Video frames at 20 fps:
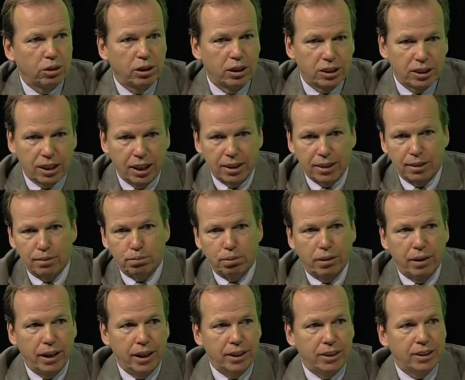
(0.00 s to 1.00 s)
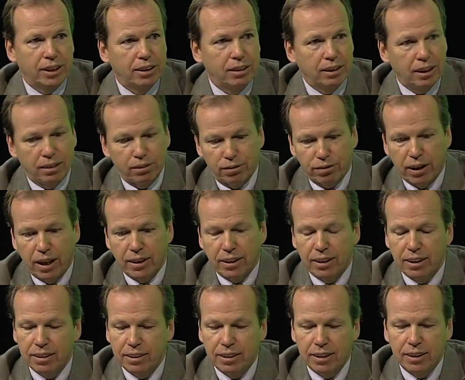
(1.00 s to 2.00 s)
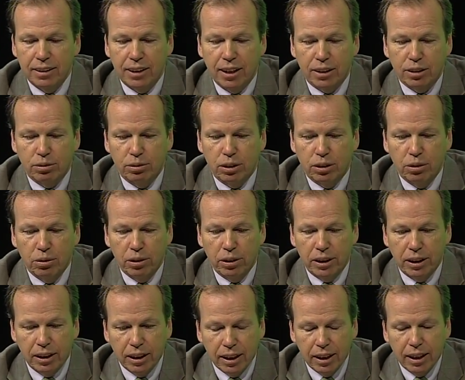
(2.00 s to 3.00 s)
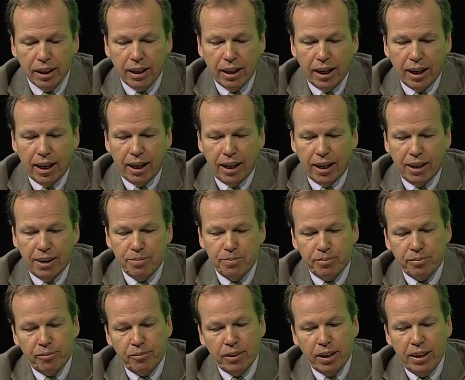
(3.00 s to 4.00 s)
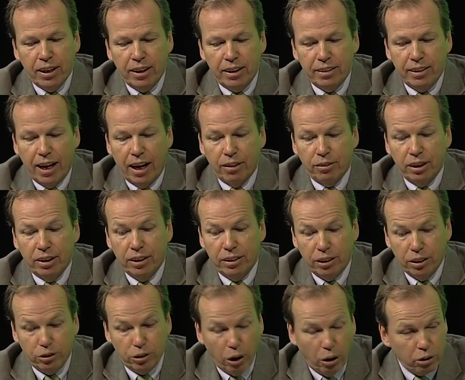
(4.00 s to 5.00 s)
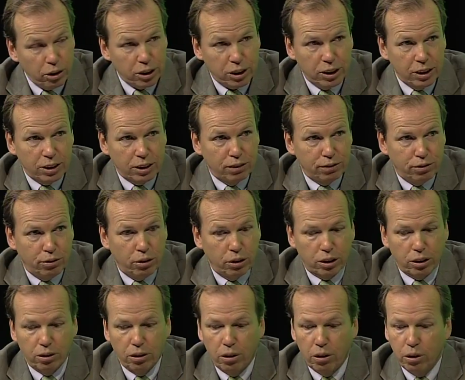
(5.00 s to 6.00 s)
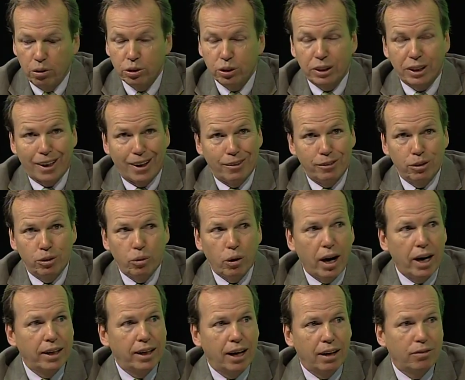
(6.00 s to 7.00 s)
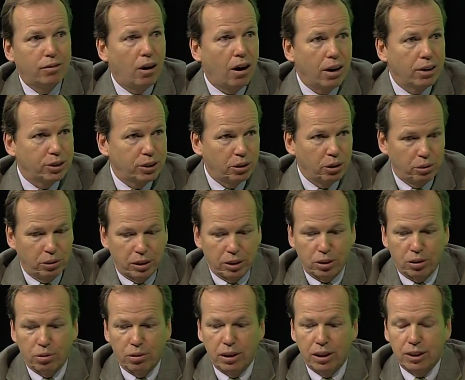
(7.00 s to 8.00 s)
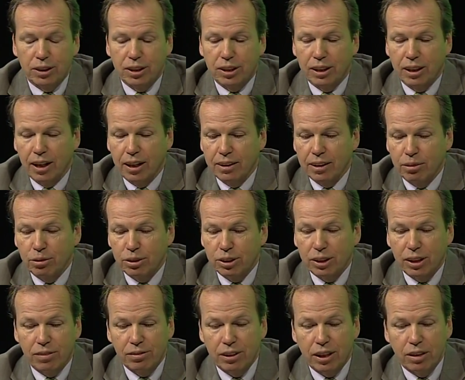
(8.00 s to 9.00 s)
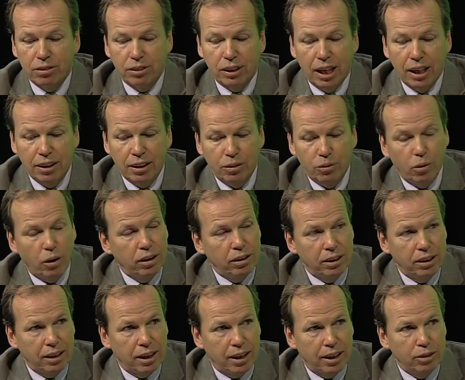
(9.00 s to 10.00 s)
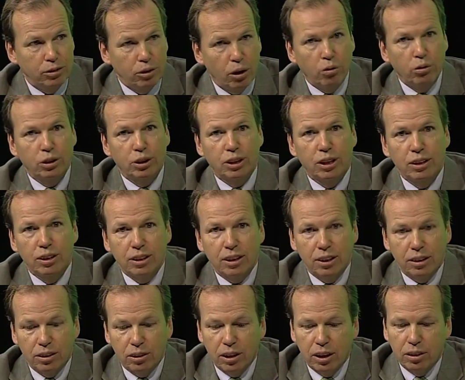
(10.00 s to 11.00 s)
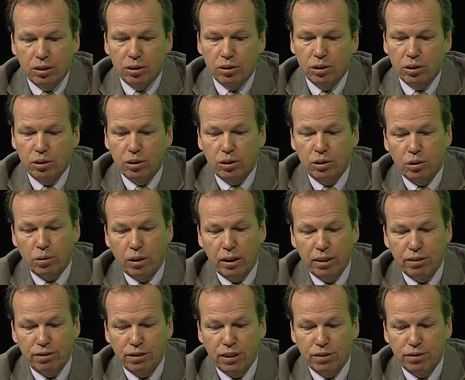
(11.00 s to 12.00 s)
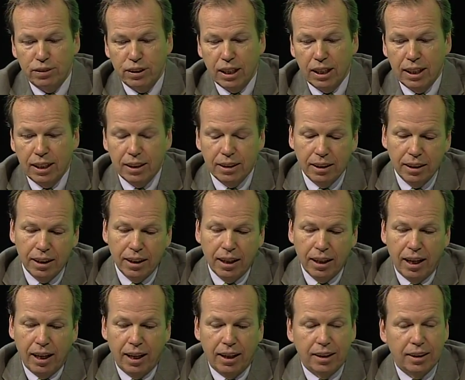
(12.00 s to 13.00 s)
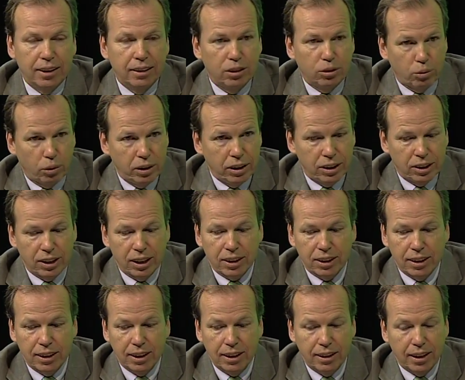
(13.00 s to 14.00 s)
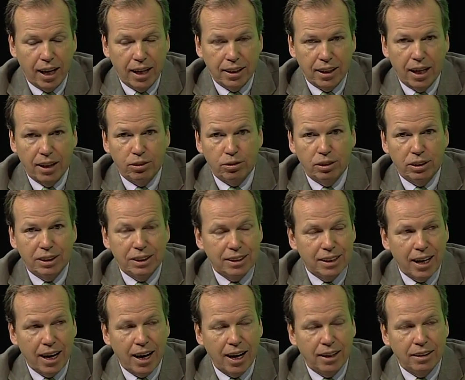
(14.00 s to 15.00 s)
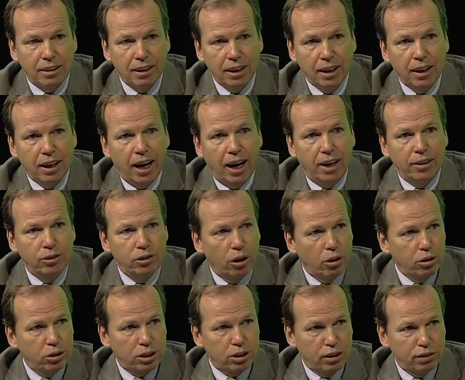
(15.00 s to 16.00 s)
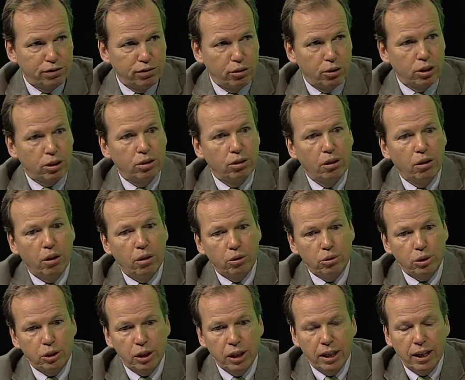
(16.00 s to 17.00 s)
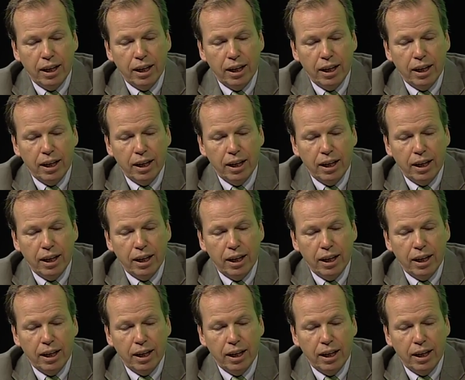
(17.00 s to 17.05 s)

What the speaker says: has taken place and finally a deed gets recorded. Now, the notices to foreclose countywide have also increased. There were 781 notices in 2015, and in 2016, 810. A notice to foreclose